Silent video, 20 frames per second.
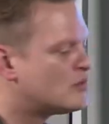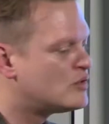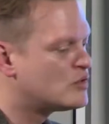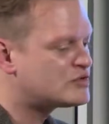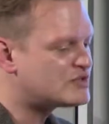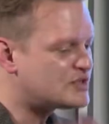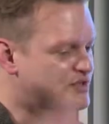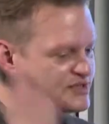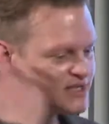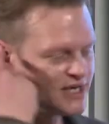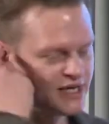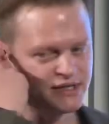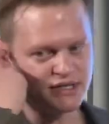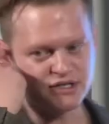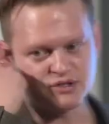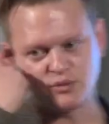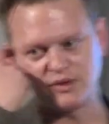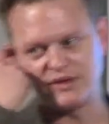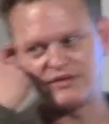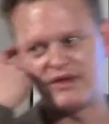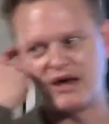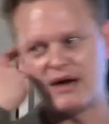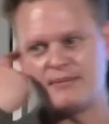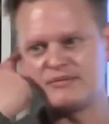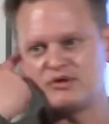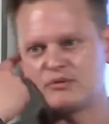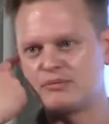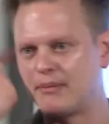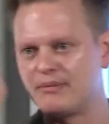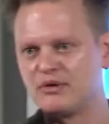We're also seeing this with,
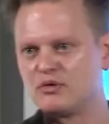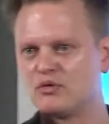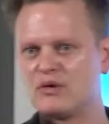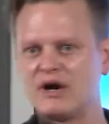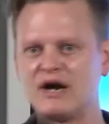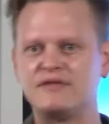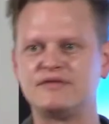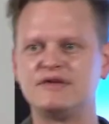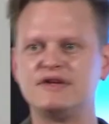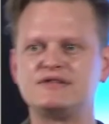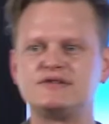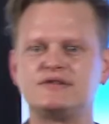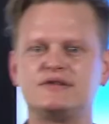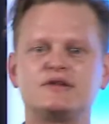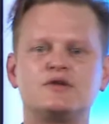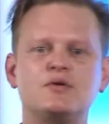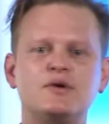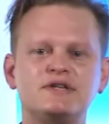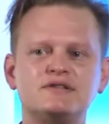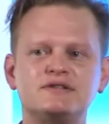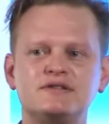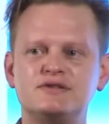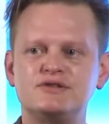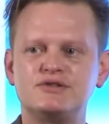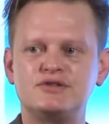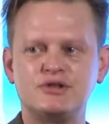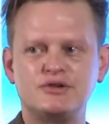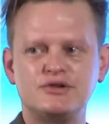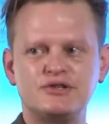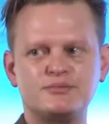you're probably all aware of this, the
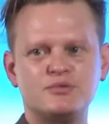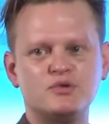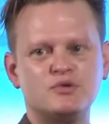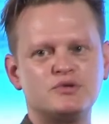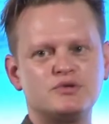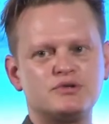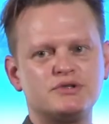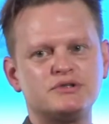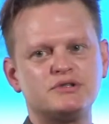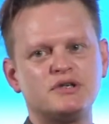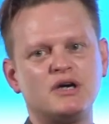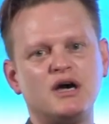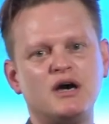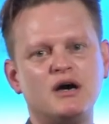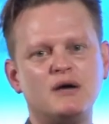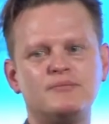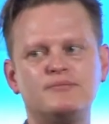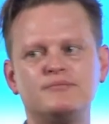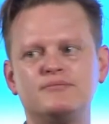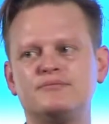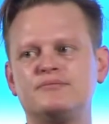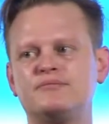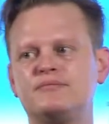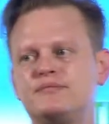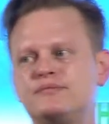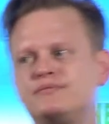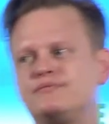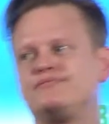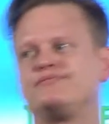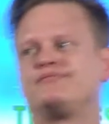Queensland Tourist Board,
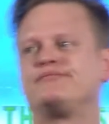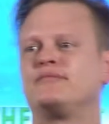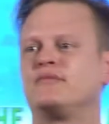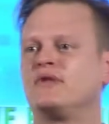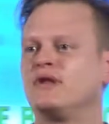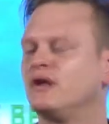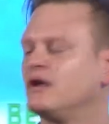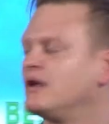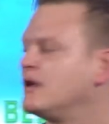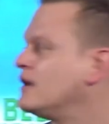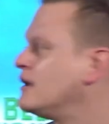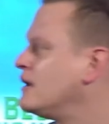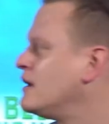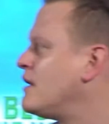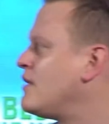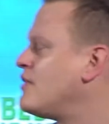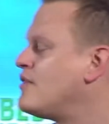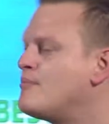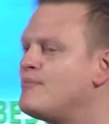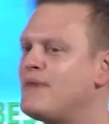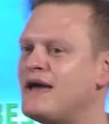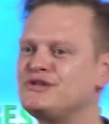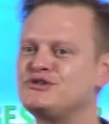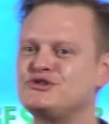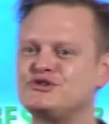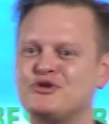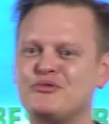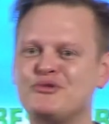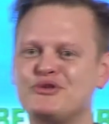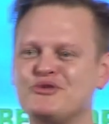the
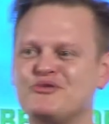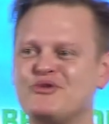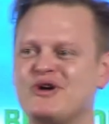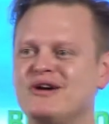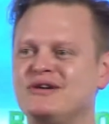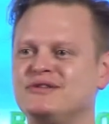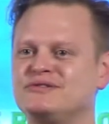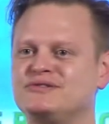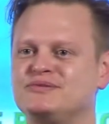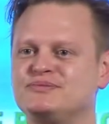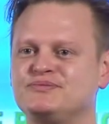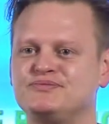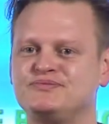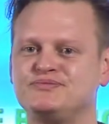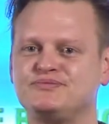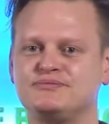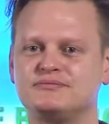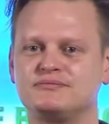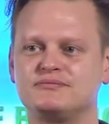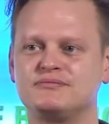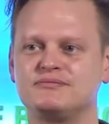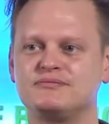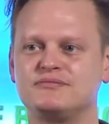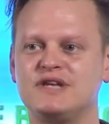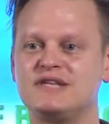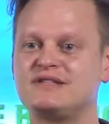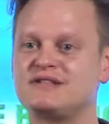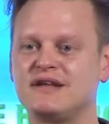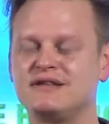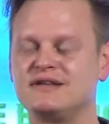best job in the world.
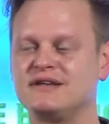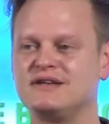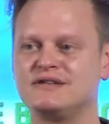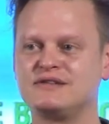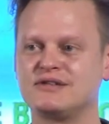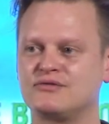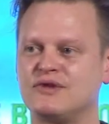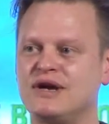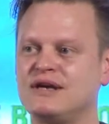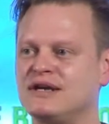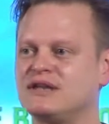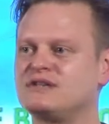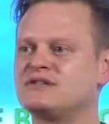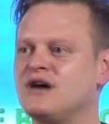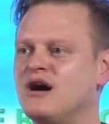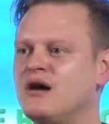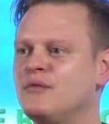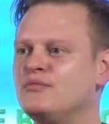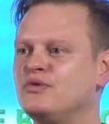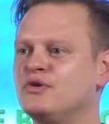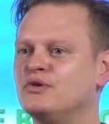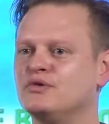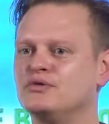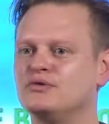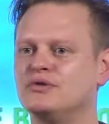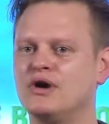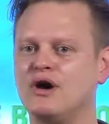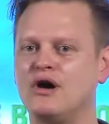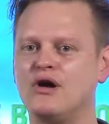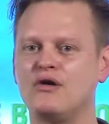This, I think, is a great
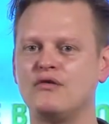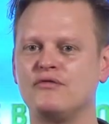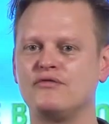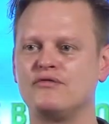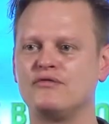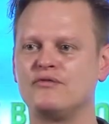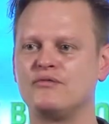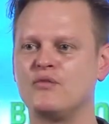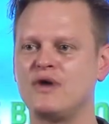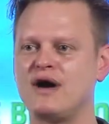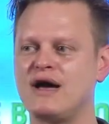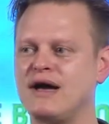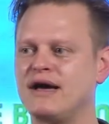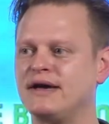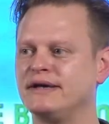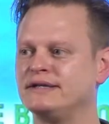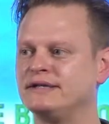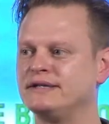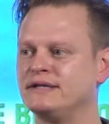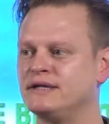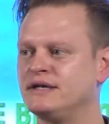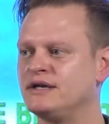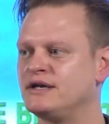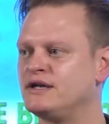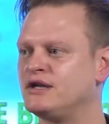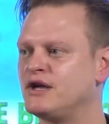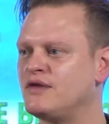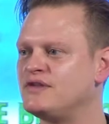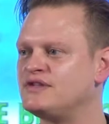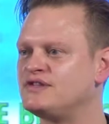example of where,
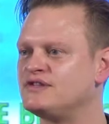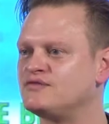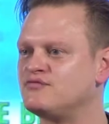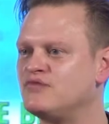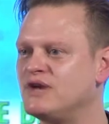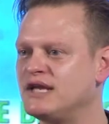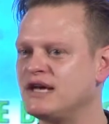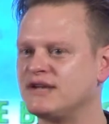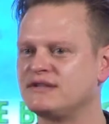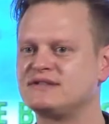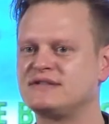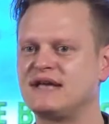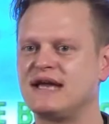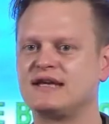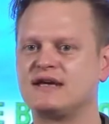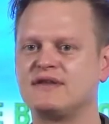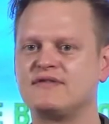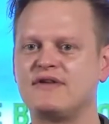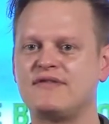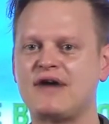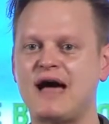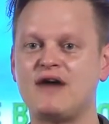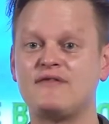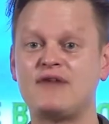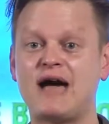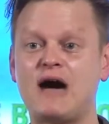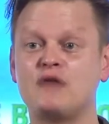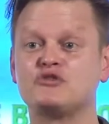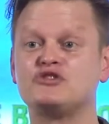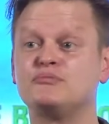this is really understanding
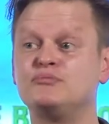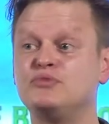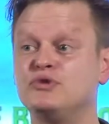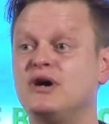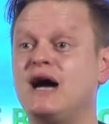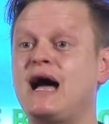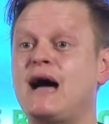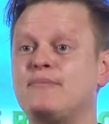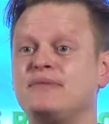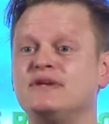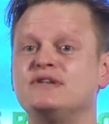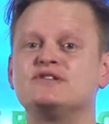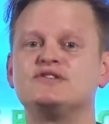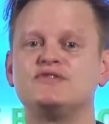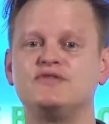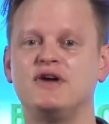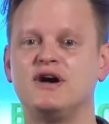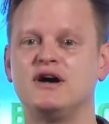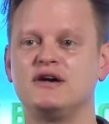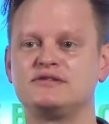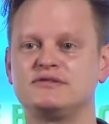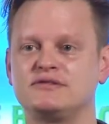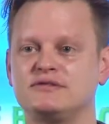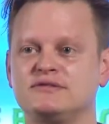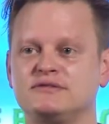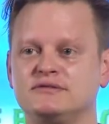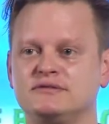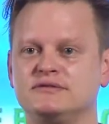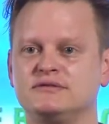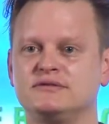of how to put happiness first.